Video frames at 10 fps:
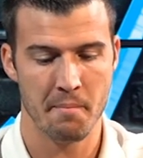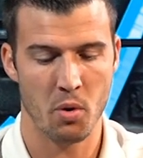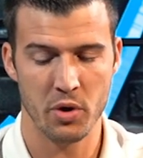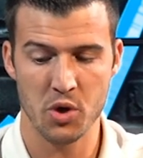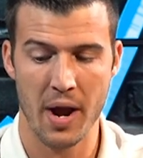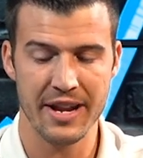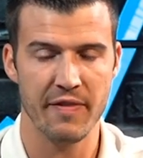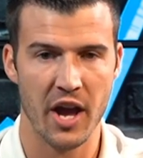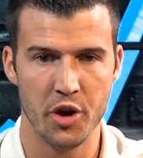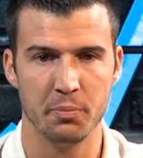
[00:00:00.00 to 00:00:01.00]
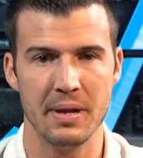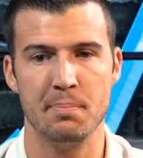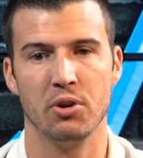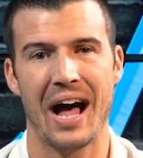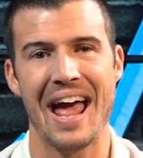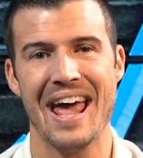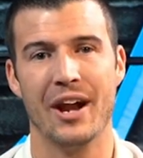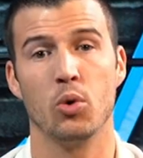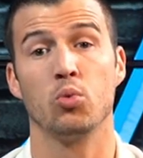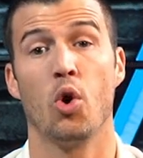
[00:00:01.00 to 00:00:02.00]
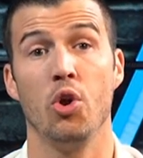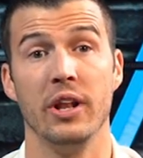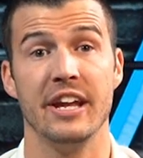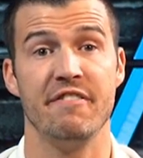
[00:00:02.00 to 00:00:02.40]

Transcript: But when you write down that 100 people, I add a rolling